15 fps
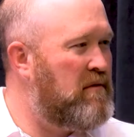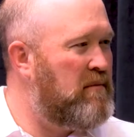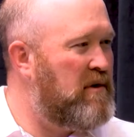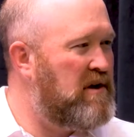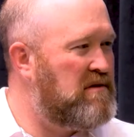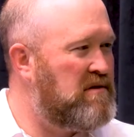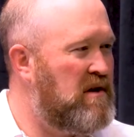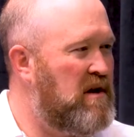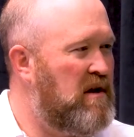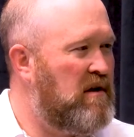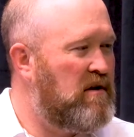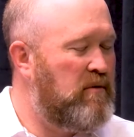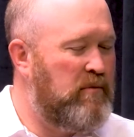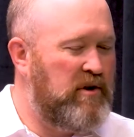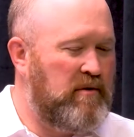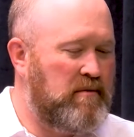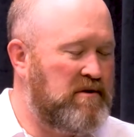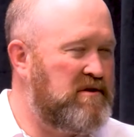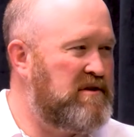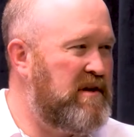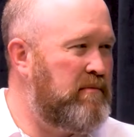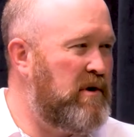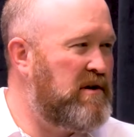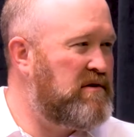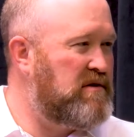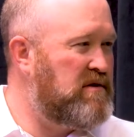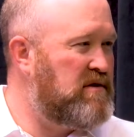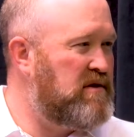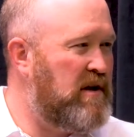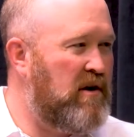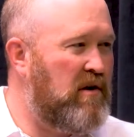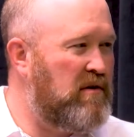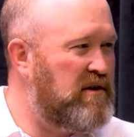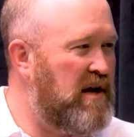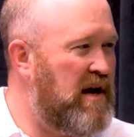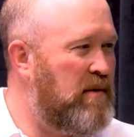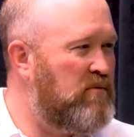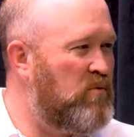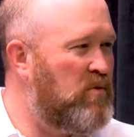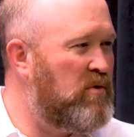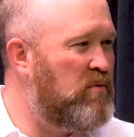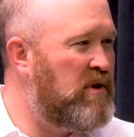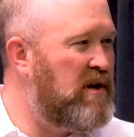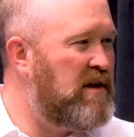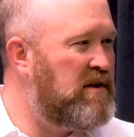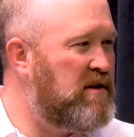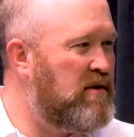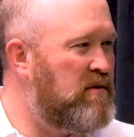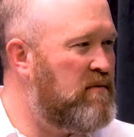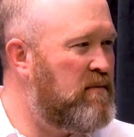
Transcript: the bus to be able to see buses at all times when we need to.